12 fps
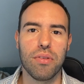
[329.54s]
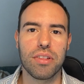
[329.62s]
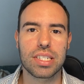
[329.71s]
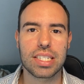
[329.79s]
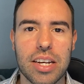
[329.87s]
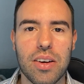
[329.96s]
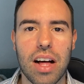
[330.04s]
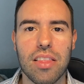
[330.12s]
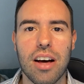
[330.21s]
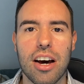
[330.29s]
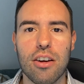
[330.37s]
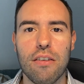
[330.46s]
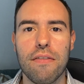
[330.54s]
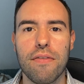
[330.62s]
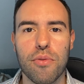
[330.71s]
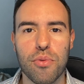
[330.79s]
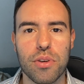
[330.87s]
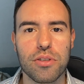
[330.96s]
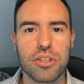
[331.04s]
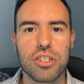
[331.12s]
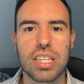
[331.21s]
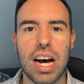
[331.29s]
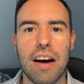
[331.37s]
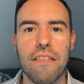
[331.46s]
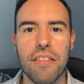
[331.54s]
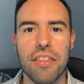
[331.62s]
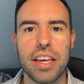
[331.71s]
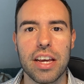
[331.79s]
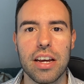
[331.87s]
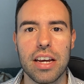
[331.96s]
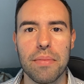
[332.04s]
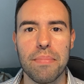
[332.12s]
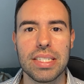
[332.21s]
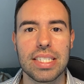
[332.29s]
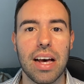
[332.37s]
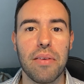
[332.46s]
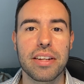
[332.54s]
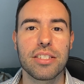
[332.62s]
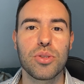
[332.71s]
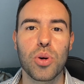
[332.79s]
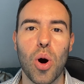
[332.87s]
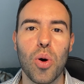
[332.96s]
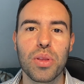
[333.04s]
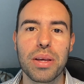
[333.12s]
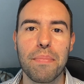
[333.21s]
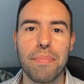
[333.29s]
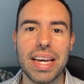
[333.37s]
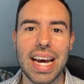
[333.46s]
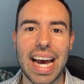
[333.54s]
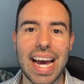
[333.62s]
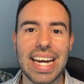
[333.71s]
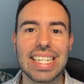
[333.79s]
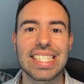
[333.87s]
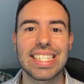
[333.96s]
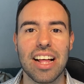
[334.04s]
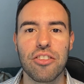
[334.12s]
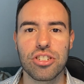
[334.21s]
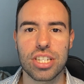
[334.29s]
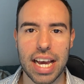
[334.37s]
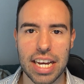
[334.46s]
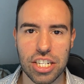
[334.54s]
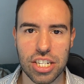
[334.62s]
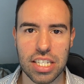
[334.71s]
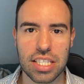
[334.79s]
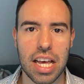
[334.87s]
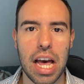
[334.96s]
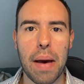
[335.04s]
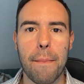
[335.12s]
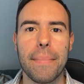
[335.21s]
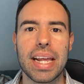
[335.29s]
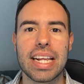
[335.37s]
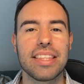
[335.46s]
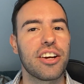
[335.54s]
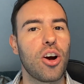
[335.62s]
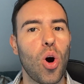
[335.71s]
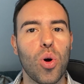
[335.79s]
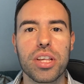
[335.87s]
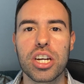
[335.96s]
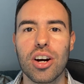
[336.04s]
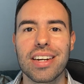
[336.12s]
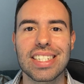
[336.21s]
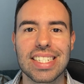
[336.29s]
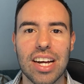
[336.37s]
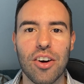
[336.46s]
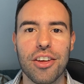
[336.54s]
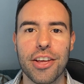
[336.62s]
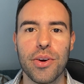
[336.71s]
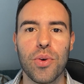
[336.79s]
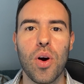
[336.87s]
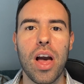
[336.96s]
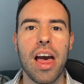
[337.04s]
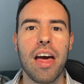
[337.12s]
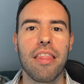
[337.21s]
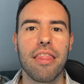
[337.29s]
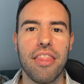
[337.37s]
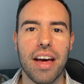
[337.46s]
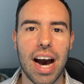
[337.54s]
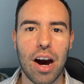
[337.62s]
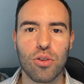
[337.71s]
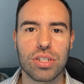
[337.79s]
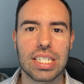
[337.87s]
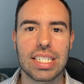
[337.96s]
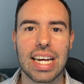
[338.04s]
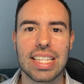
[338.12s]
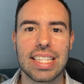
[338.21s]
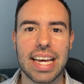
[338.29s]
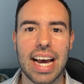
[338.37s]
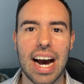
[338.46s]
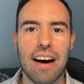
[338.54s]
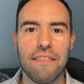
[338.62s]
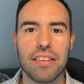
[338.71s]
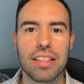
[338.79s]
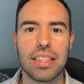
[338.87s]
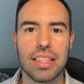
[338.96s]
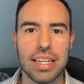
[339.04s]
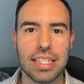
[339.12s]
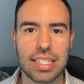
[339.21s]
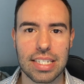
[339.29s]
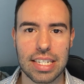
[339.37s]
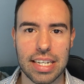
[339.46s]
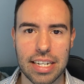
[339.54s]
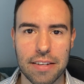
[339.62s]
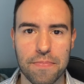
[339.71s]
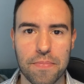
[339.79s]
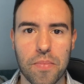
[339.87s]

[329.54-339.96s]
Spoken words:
still a lot of realtors have the mentality to only be a seller's agent, meaning they're only gonna sell you the houses that they have listing.